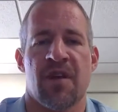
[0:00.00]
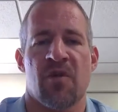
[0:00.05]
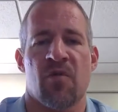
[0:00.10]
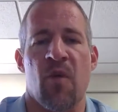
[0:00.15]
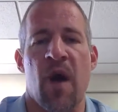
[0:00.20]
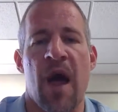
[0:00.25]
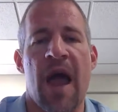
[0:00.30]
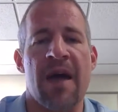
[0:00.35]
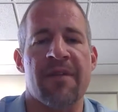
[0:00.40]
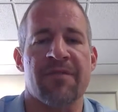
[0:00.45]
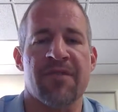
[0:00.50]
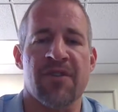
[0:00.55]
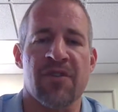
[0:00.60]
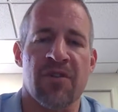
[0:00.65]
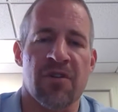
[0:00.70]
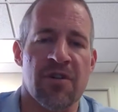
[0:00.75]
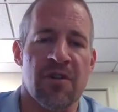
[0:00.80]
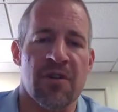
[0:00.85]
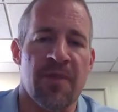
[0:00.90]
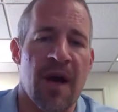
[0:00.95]
Why haven't you
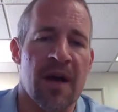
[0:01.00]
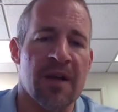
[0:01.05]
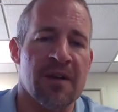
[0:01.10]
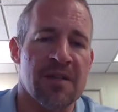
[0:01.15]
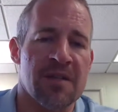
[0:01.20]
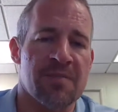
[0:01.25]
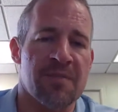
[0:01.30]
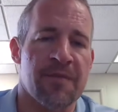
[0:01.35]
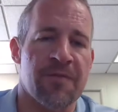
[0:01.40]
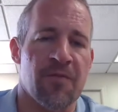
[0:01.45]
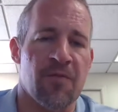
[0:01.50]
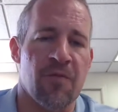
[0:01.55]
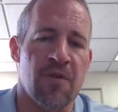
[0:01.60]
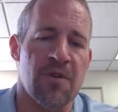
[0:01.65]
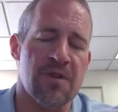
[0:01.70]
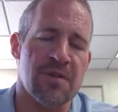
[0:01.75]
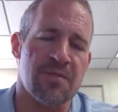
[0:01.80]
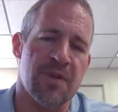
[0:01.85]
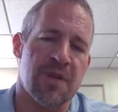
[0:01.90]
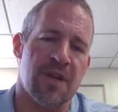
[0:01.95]
heard about us
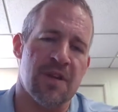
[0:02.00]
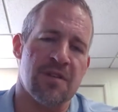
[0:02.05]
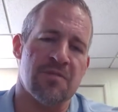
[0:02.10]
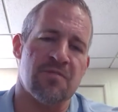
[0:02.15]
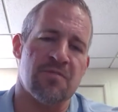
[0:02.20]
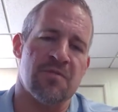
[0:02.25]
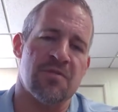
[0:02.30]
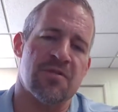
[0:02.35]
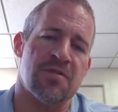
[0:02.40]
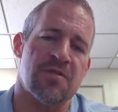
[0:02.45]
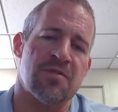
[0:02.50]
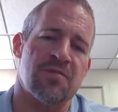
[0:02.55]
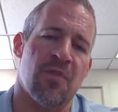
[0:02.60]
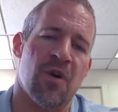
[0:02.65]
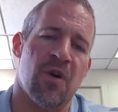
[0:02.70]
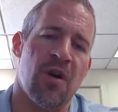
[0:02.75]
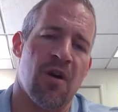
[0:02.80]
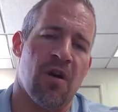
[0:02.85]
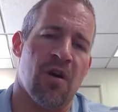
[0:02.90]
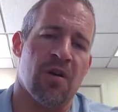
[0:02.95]
before? It's because we're
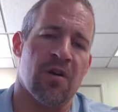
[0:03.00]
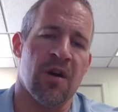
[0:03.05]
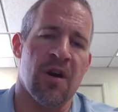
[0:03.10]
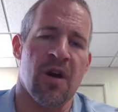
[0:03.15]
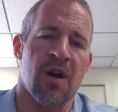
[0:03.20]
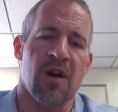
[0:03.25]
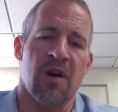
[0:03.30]
small.